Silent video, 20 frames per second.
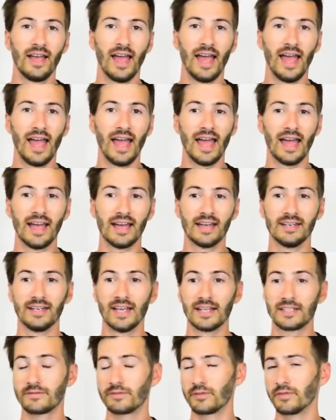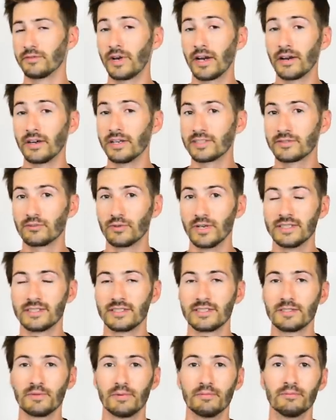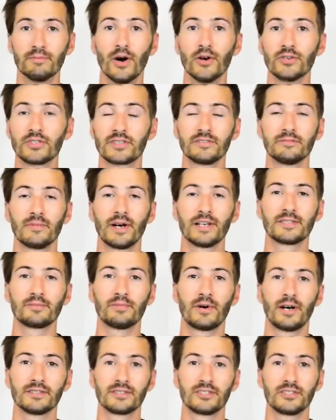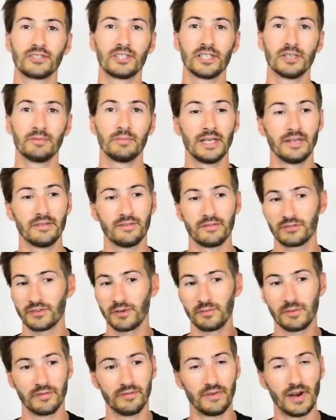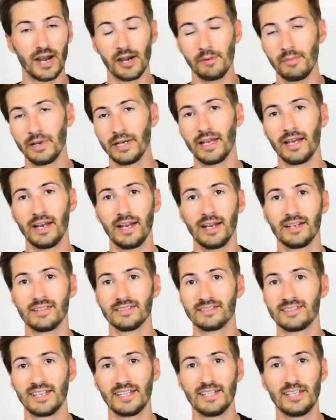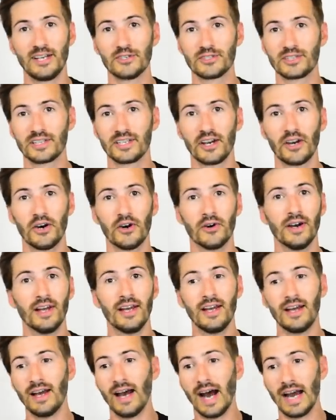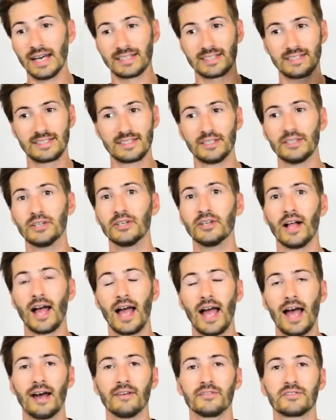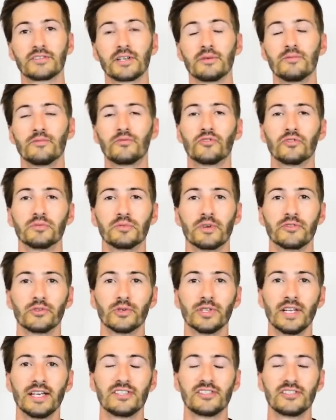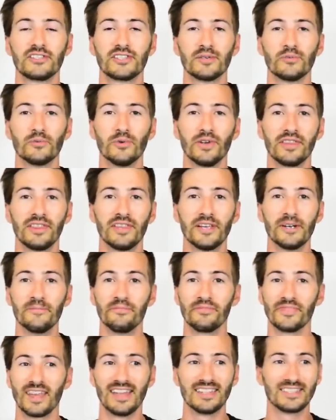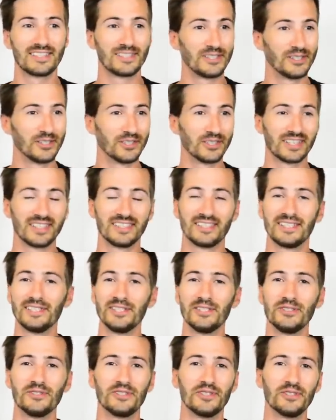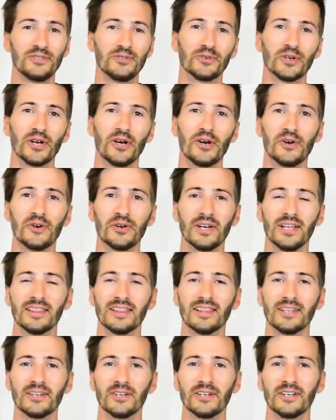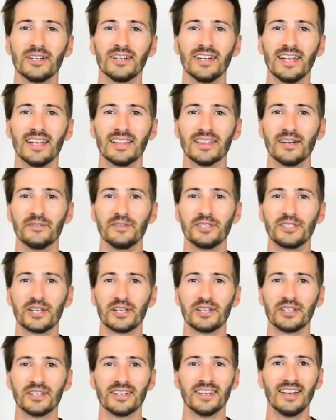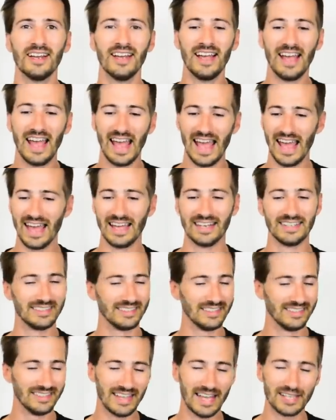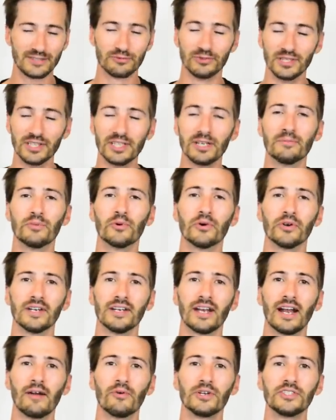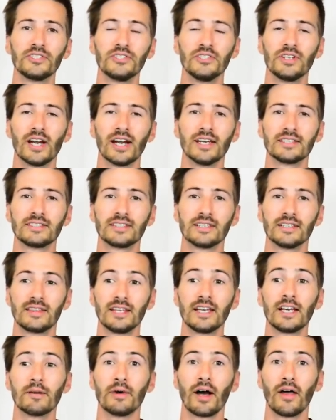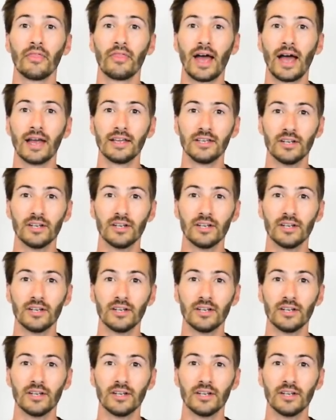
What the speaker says: And that's for various reasons, but most of my sponsorship, even from the very beginning, 10 years ago, I still have some form of a relationship with them and still continue to grow and learn and love each other. And that's really important. And I want you guys to think about that.